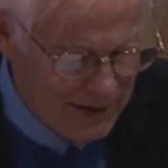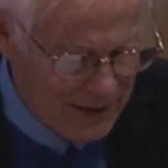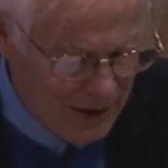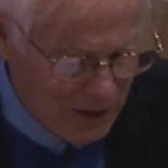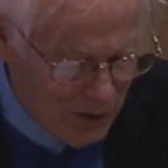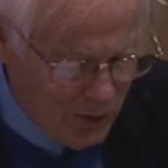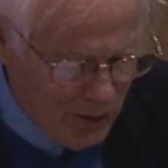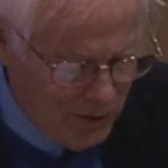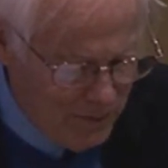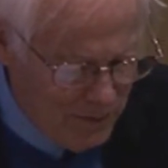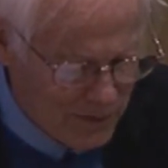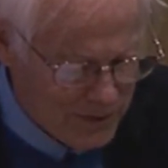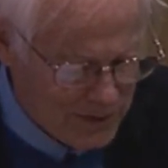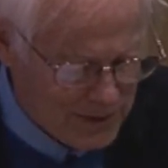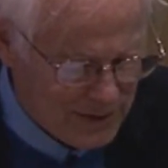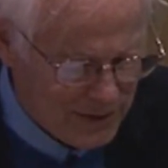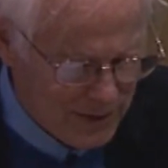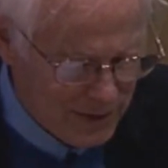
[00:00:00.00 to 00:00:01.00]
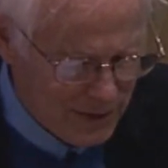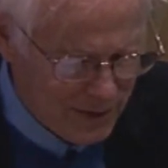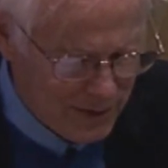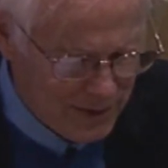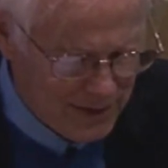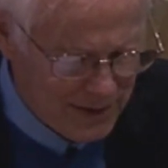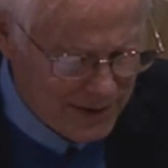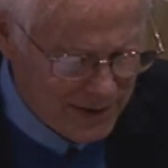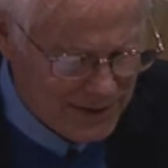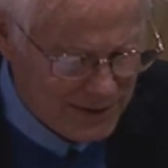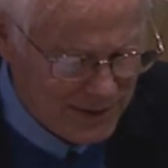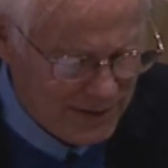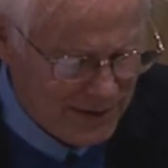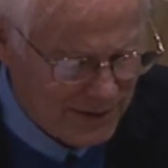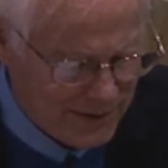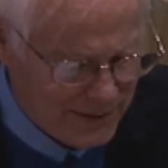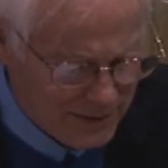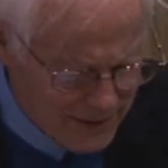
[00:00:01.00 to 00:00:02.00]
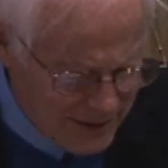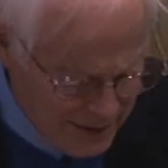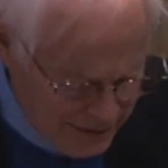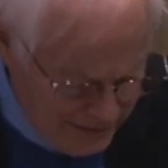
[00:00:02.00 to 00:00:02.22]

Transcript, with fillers: almost no attention. And there are a lot of